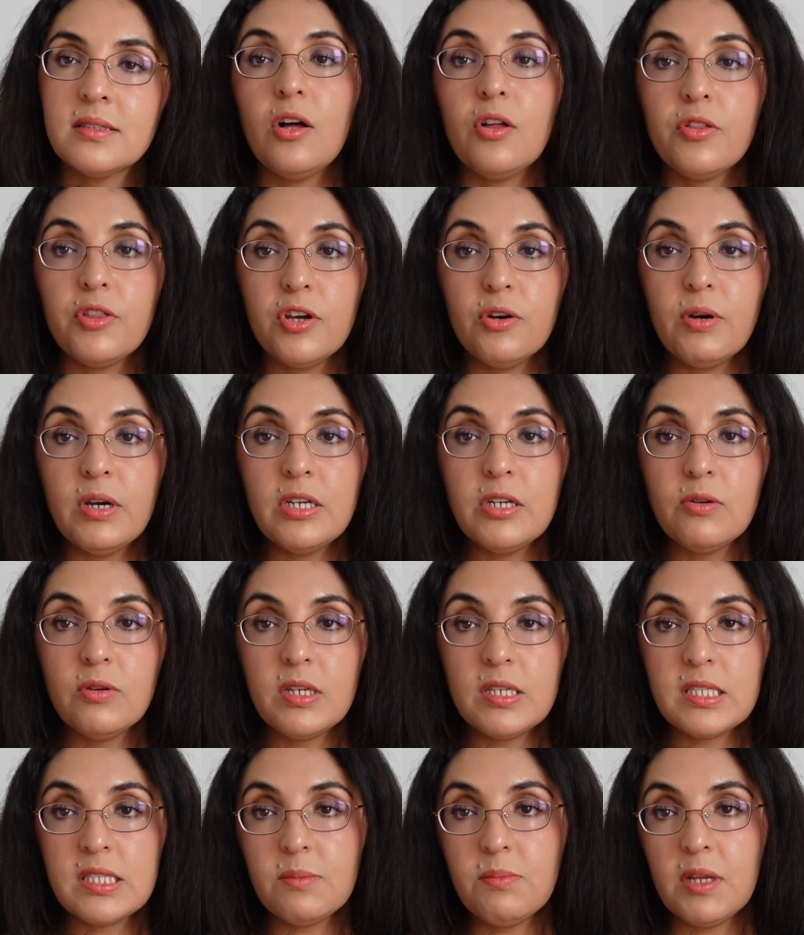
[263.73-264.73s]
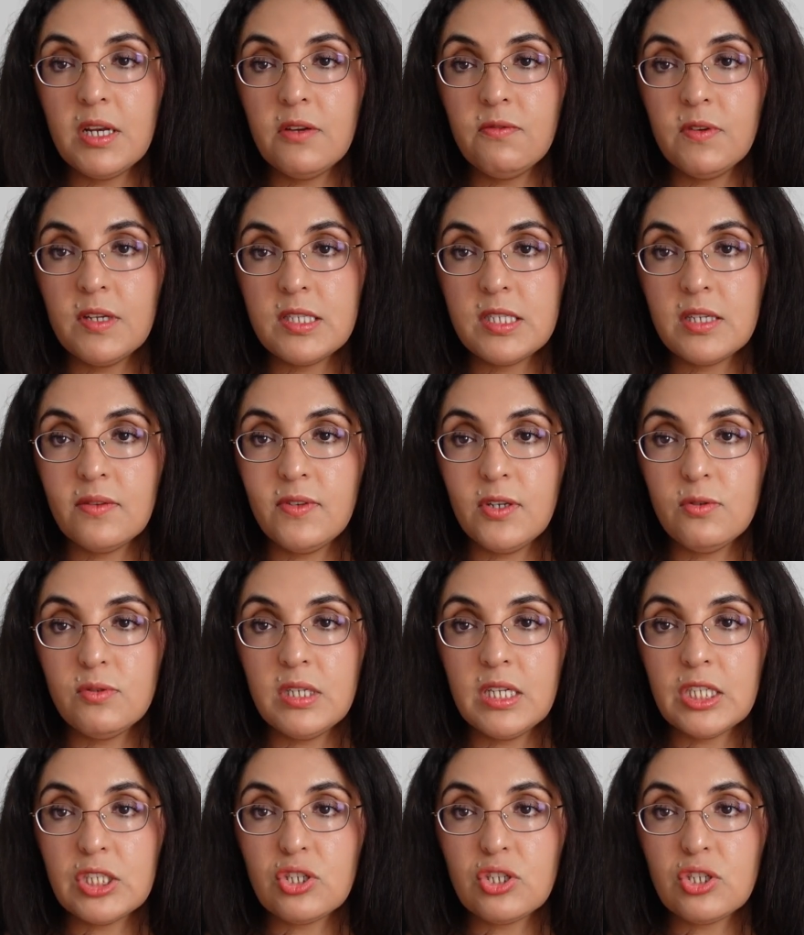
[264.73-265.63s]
Although I noticed the benefits of using